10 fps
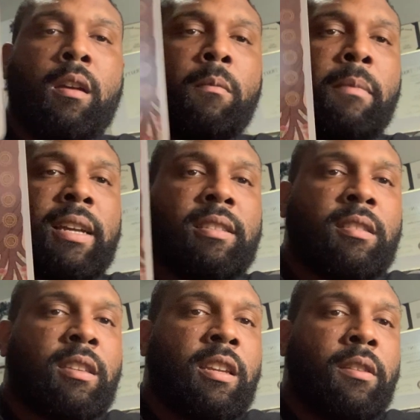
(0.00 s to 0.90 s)
my
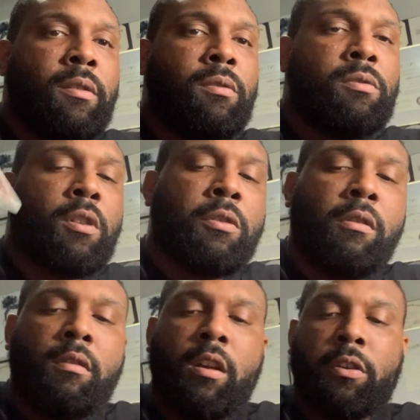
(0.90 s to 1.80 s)
skills are no
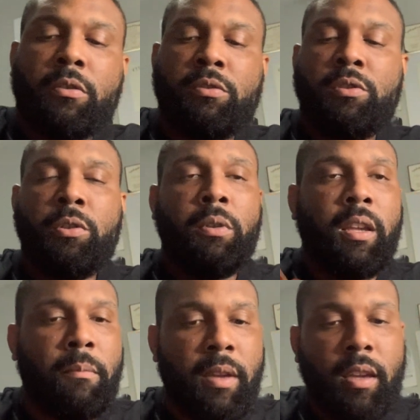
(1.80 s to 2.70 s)
longer
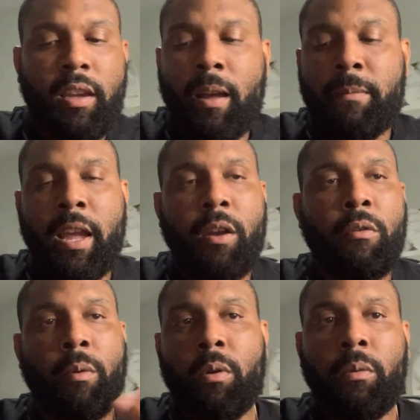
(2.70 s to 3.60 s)
suiting me. I'm not
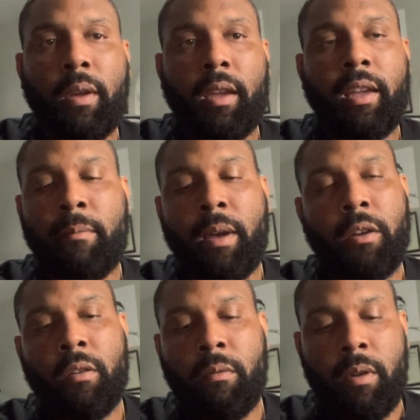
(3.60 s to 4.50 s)
growing in my
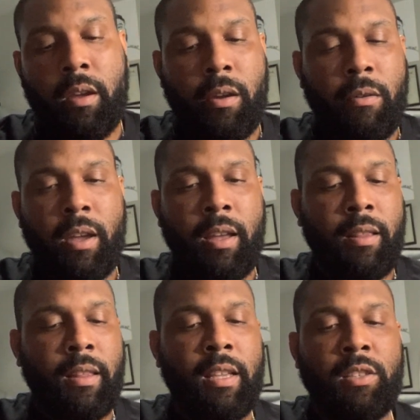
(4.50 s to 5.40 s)
career,
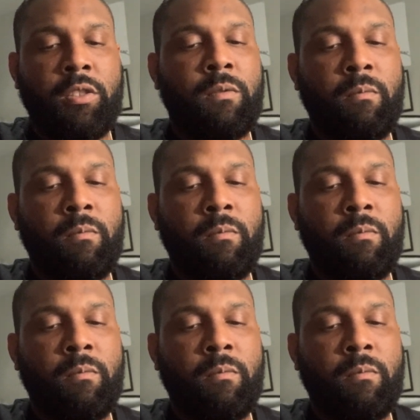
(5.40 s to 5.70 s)
and it's